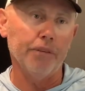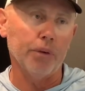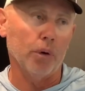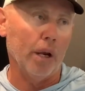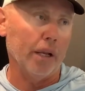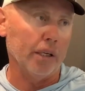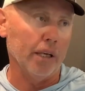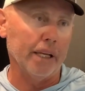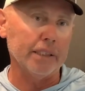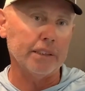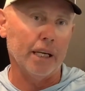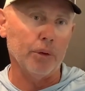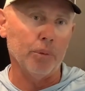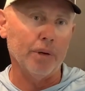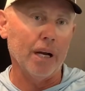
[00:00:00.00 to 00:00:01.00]
They're like lakes
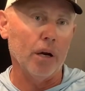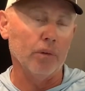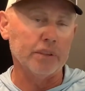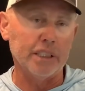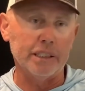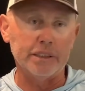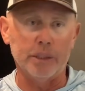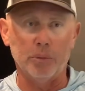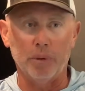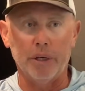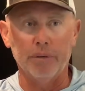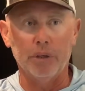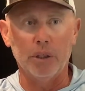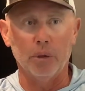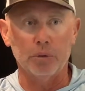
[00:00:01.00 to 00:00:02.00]
like we got on Tennessee
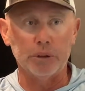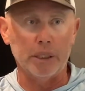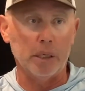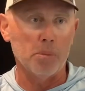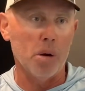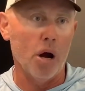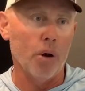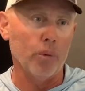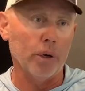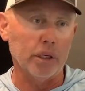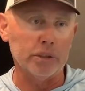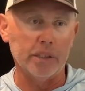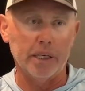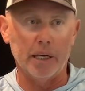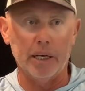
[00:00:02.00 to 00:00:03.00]
River, Chickamauga,
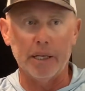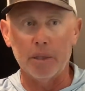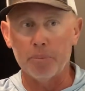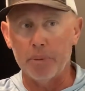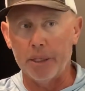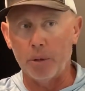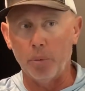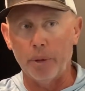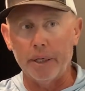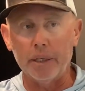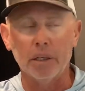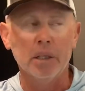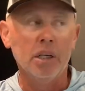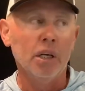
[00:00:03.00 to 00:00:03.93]
Kentucky Lake, Pickwick,